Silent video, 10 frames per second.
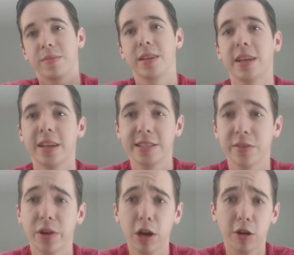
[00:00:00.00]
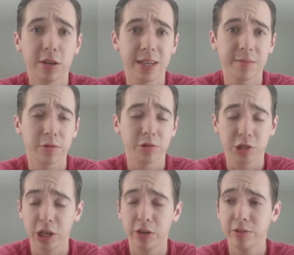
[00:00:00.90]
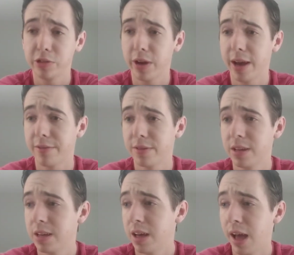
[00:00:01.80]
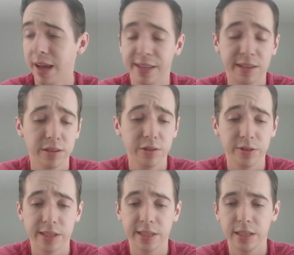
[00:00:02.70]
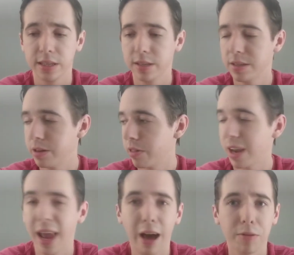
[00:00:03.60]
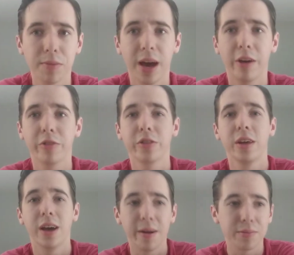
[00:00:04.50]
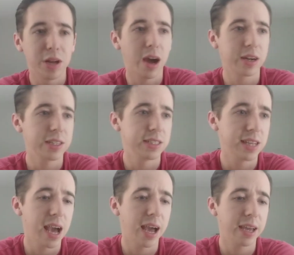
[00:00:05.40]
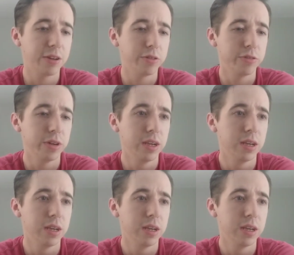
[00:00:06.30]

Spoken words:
It's a very archetypal show. You have Asta, who is the loudmouth, obnoxious guy who